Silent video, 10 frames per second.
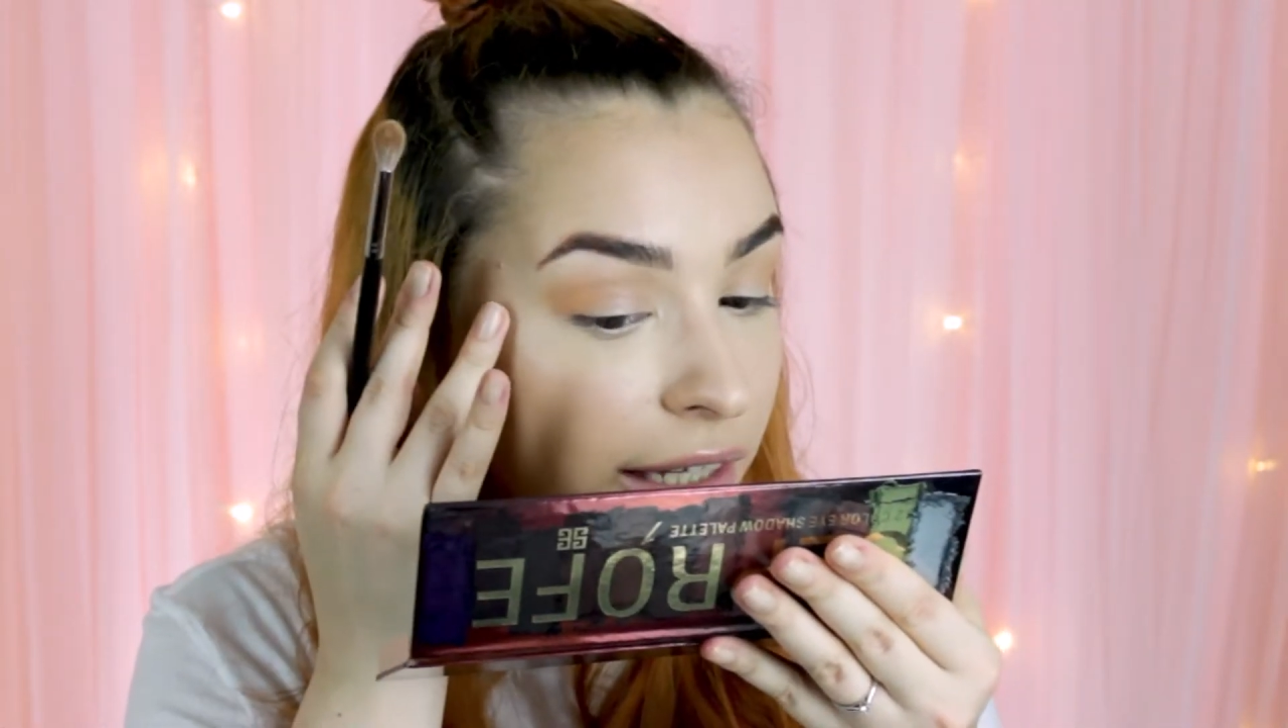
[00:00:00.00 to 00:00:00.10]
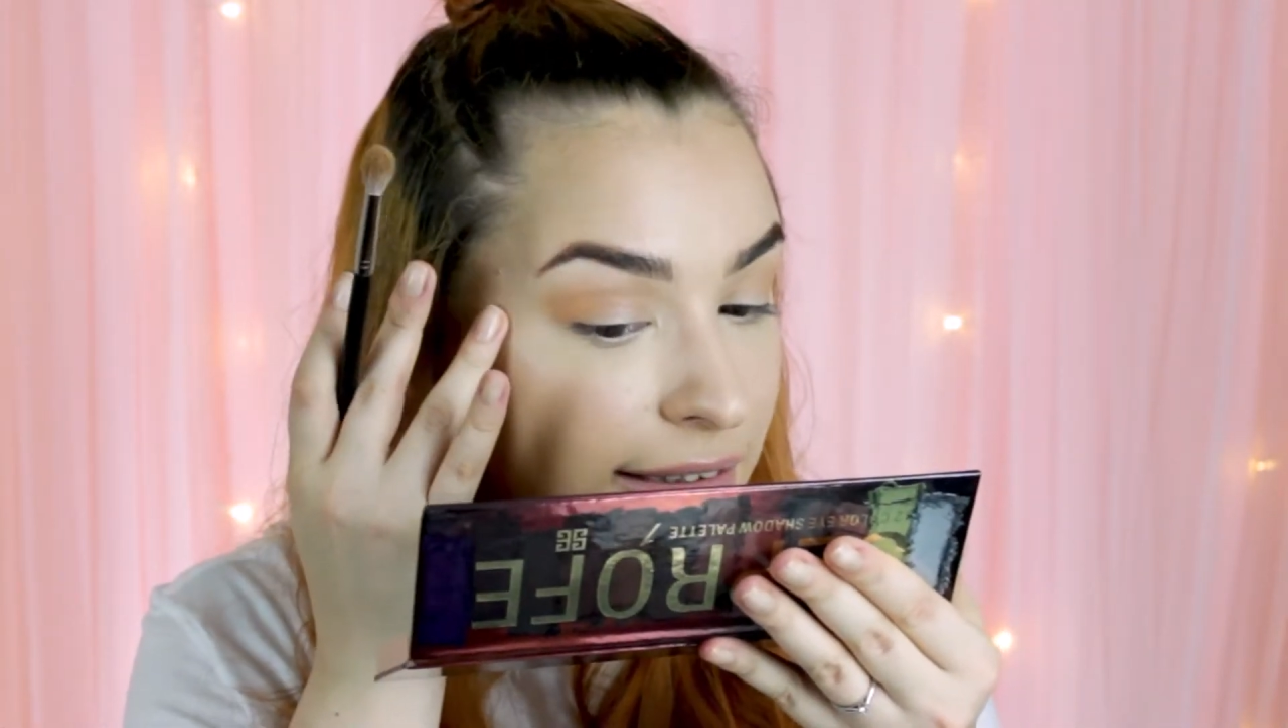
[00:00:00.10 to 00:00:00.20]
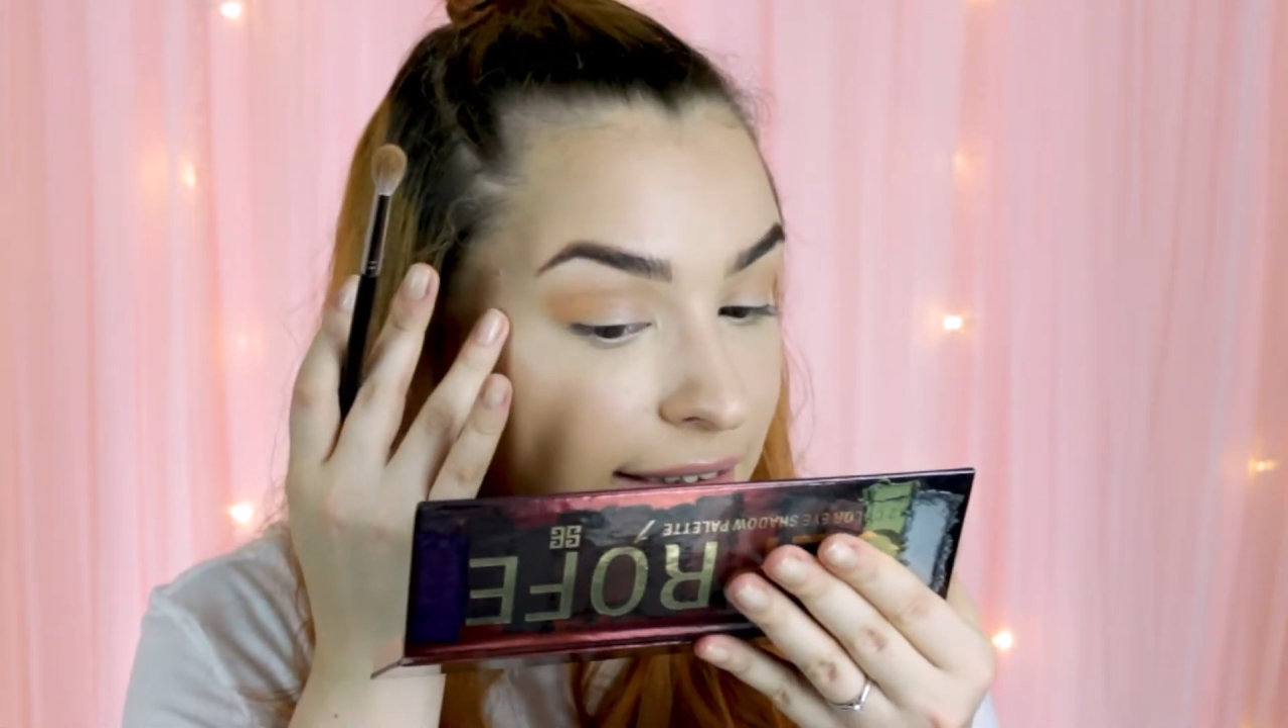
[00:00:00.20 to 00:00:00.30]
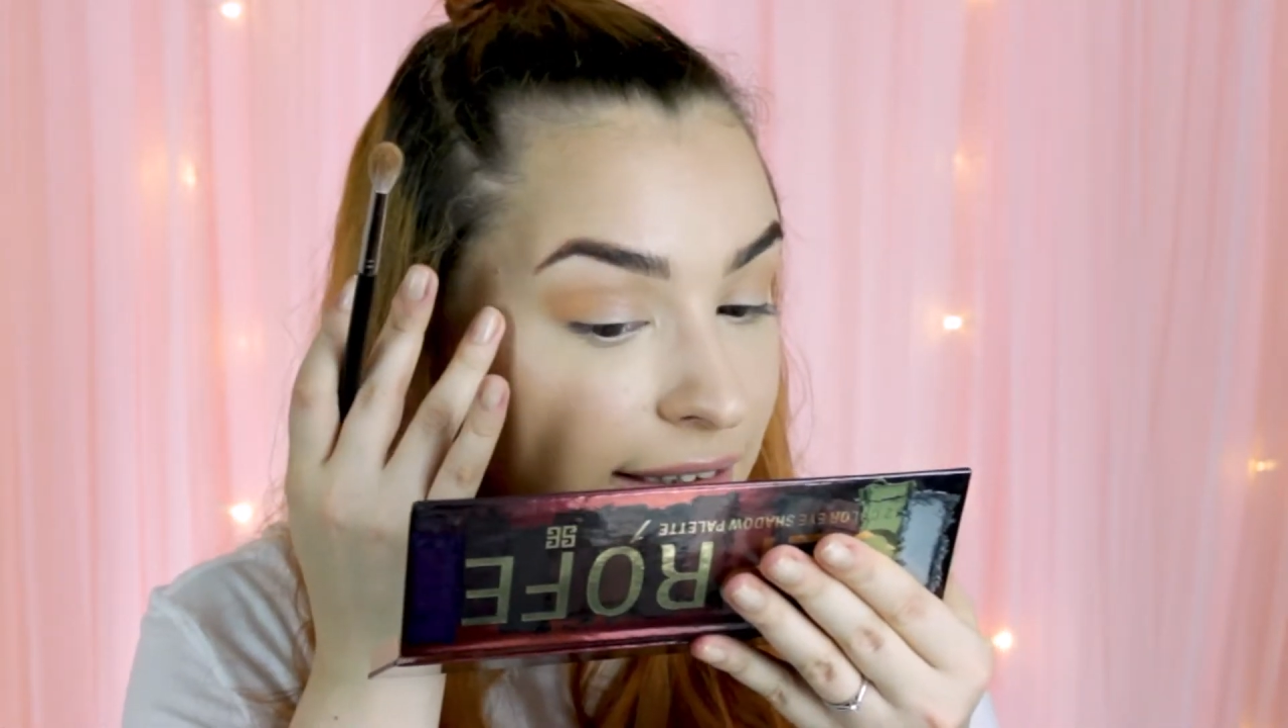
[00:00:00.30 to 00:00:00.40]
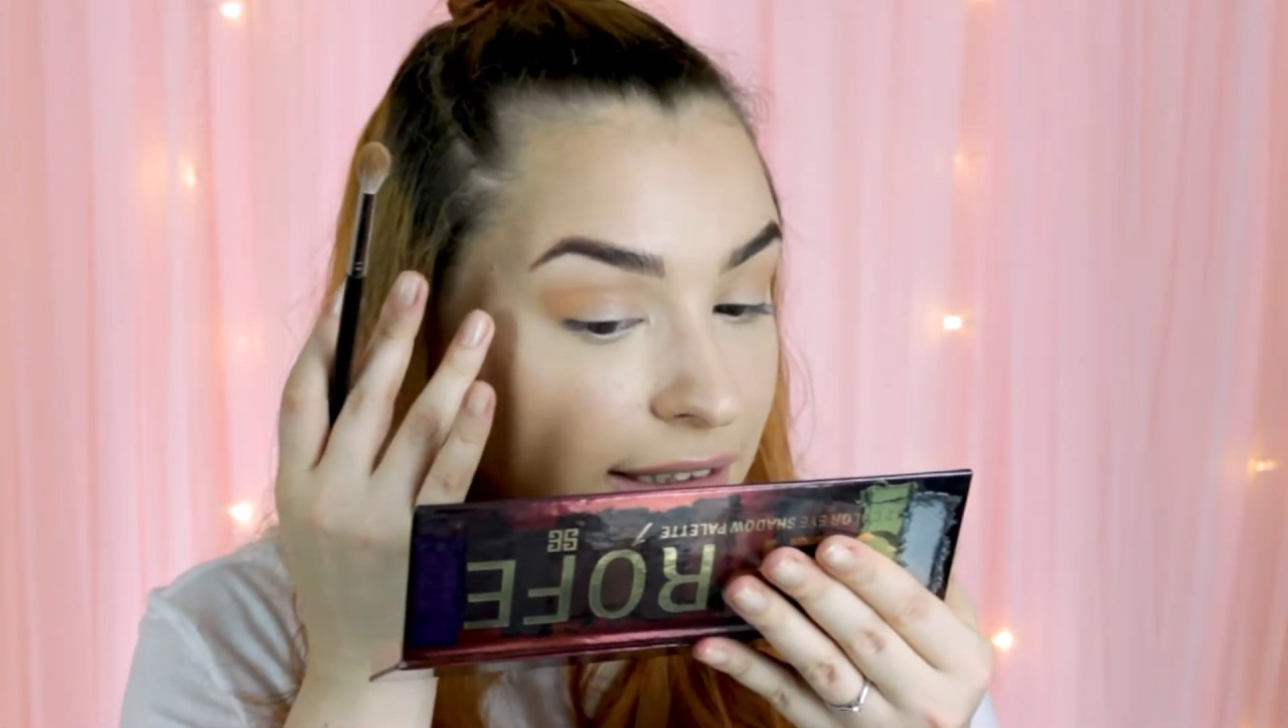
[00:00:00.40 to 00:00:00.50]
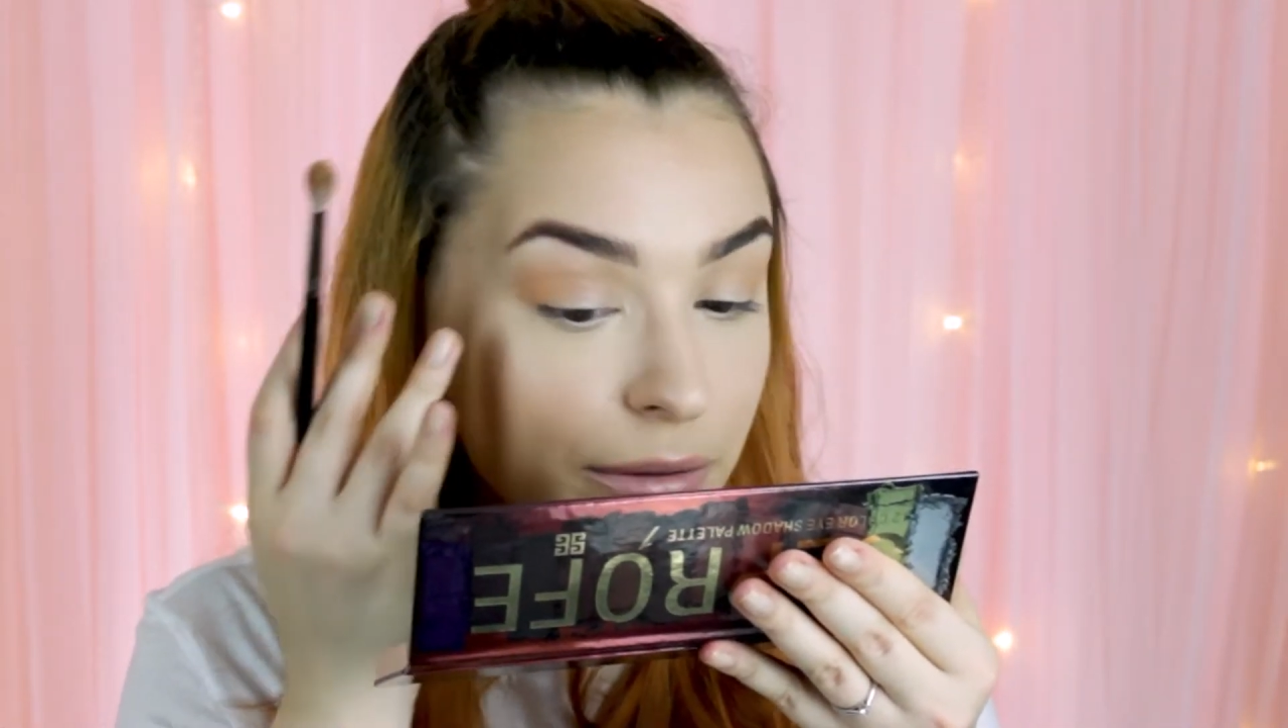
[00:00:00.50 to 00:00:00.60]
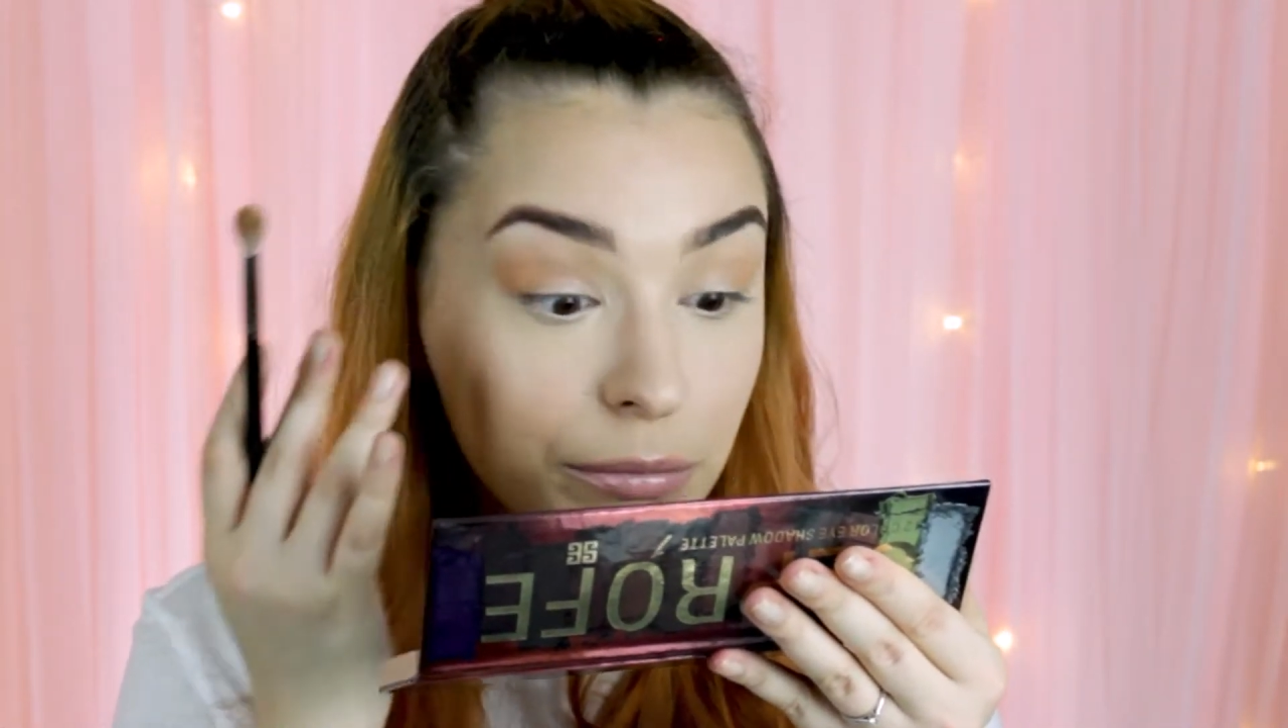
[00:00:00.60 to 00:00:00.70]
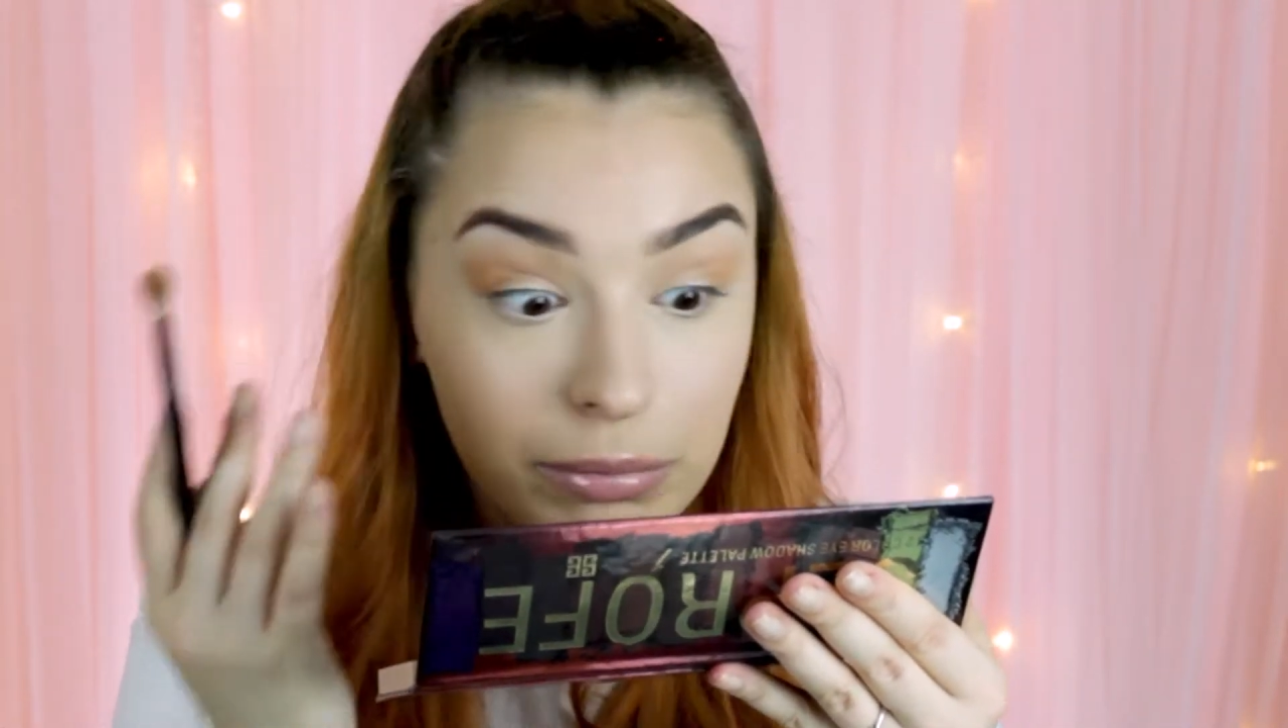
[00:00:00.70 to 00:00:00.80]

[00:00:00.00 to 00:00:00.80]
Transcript: it